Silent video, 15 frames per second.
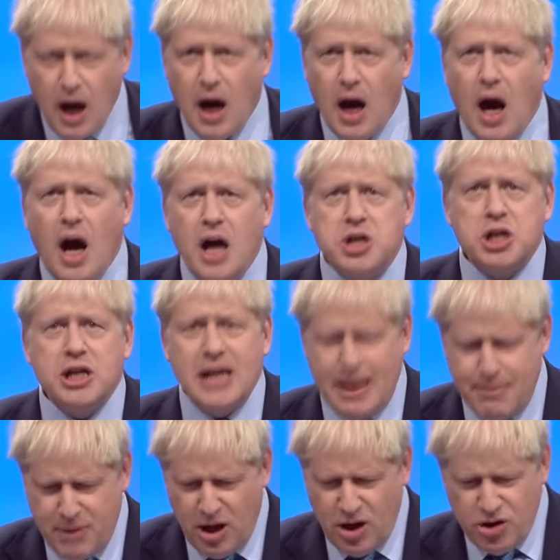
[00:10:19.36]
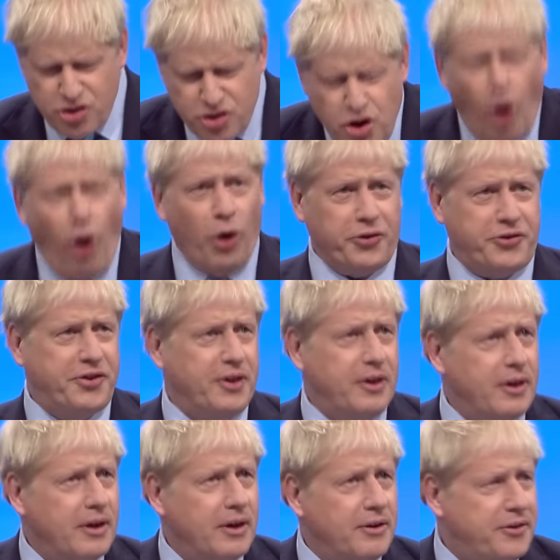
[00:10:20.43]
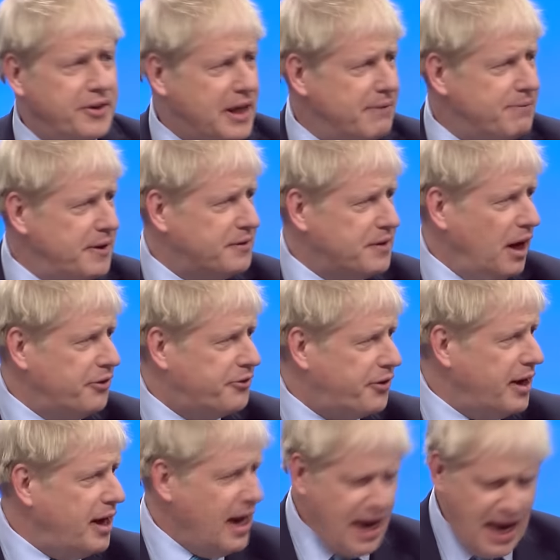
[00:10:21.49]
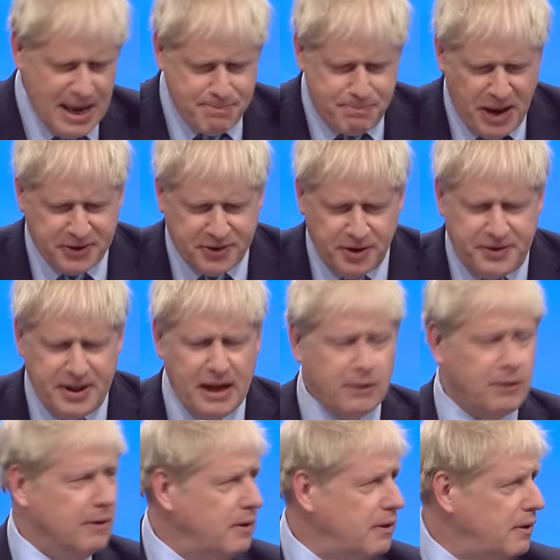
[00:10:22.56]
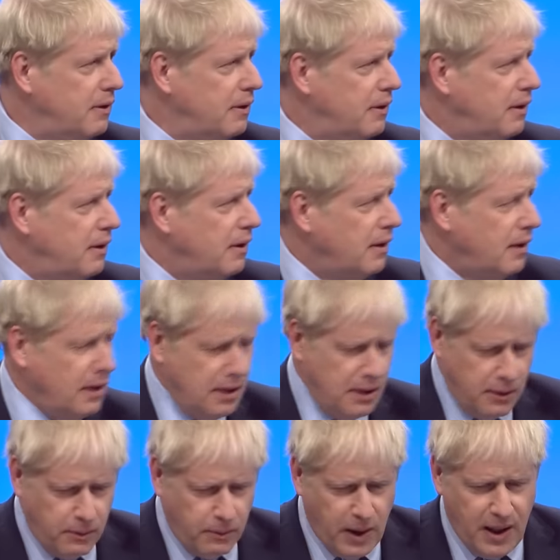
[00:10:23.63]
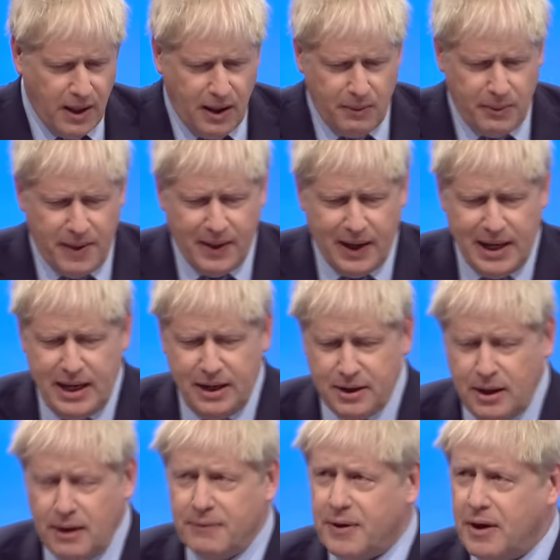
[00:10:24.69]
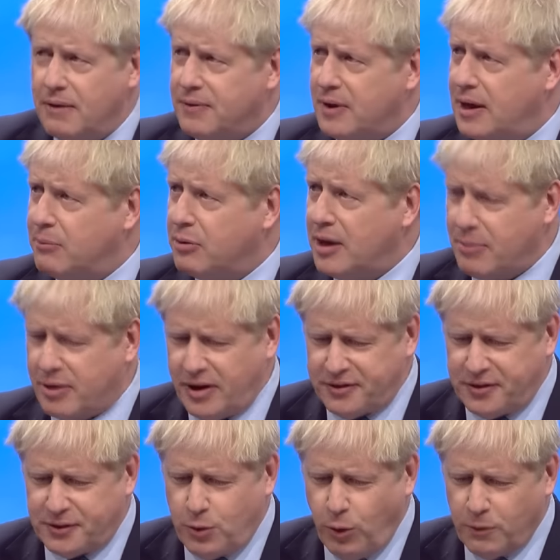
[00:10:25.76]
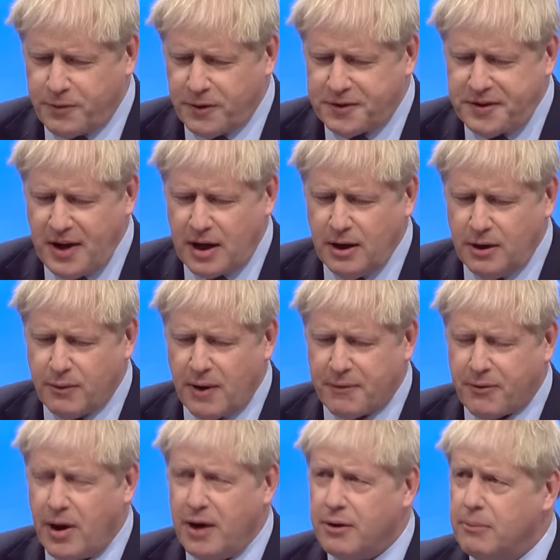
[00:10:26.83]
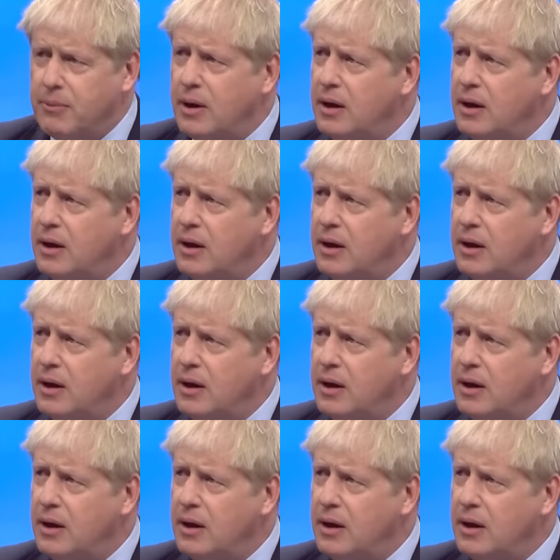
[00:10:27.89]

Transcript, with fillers: urging him not to give this country a better deal. Well, when the leader of the, of the Liberal Democrats has called for a second referendum